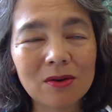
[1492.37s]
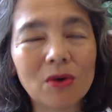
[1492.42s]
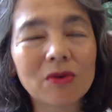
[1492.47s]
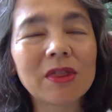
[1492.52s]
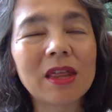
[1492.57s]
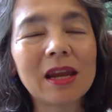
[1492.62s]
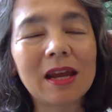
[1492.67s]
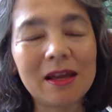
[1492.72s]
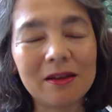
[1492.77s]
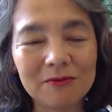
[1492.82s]
or
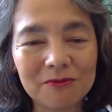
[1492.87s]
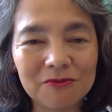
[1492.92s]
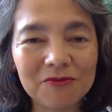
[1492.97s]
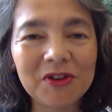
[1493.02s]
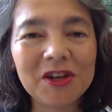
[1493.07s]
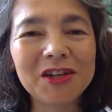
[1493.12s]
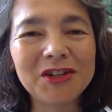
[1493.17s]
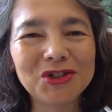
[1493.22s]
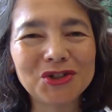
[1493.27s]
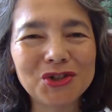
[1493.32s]
that I
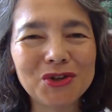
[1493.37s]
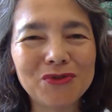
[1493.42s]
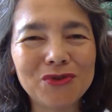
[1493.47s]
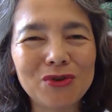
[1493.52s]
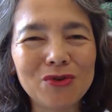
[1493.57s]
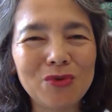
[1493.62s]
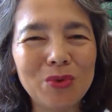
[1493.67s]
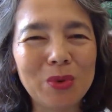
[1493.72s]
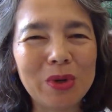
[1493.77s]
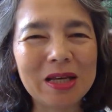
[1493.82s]
finished a
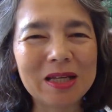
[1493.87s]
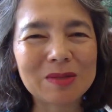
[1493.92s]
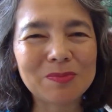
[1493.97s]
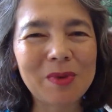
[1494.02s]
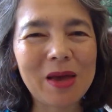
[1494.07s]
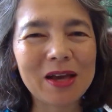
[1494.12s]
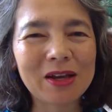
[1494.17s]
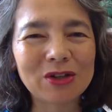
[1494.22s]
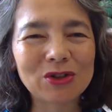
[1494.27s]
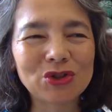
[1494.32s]
few weeks
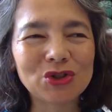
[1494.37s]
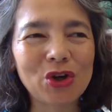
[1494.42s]
back and